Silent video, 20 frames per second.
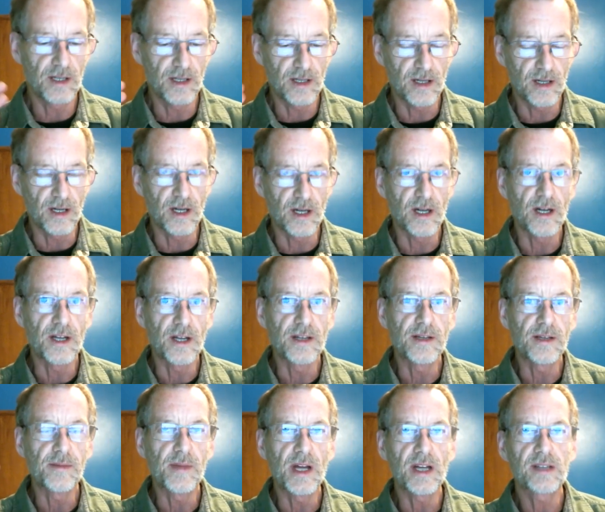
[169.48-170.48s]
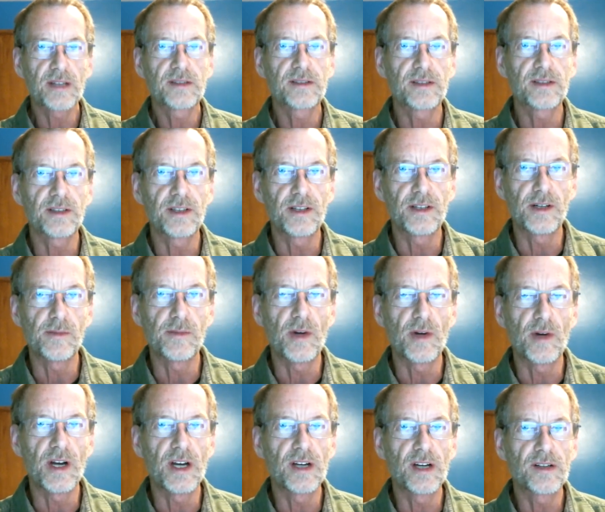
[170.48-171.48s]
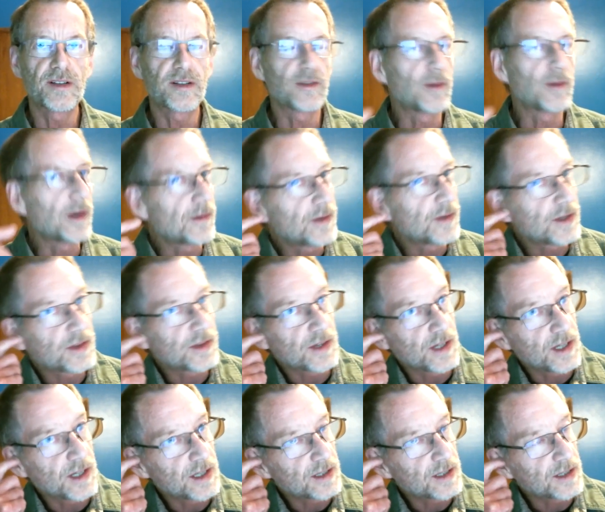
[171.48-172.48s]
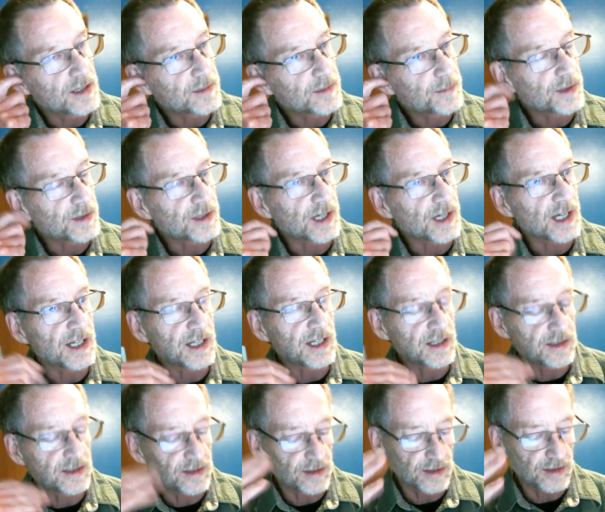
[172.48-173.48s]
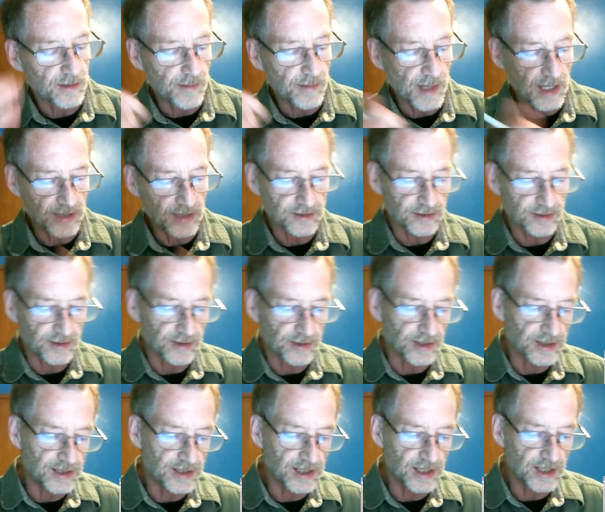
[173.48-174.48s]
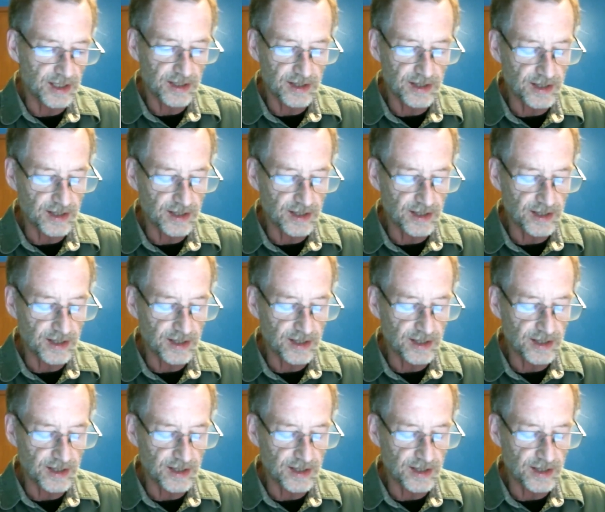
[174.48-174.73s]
on the maxillary branch, so everything is pertaining to the maxillary teeth,